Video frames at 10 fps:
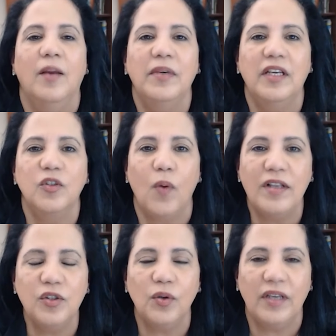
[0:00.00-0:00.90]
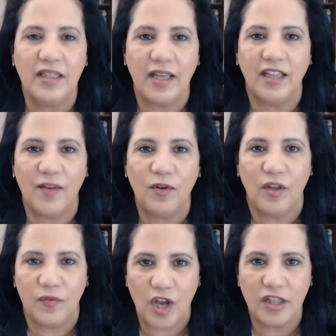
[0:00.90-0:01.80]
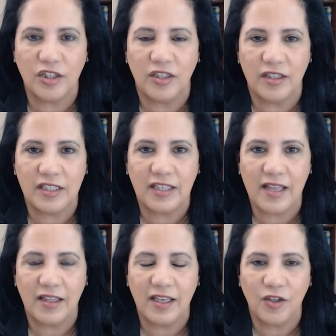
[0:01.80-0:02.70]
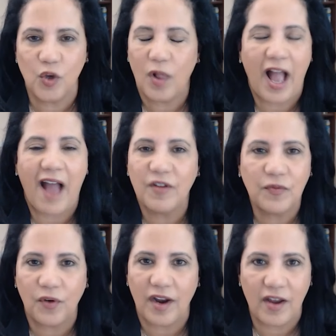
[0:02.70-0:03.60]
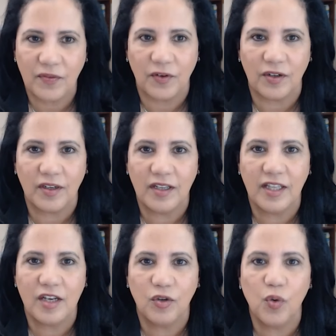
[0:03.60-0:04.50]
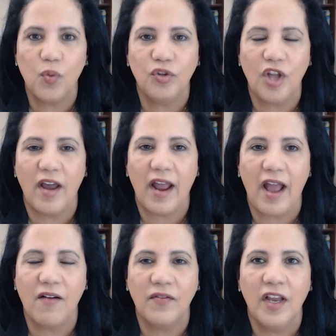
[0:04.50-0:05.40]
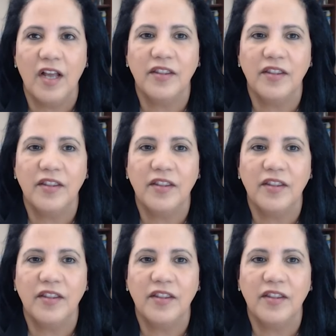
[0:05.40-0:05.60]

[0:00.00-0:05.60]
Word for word: because once you get that level of knowledge and understanding you'll have it forever and then you will not have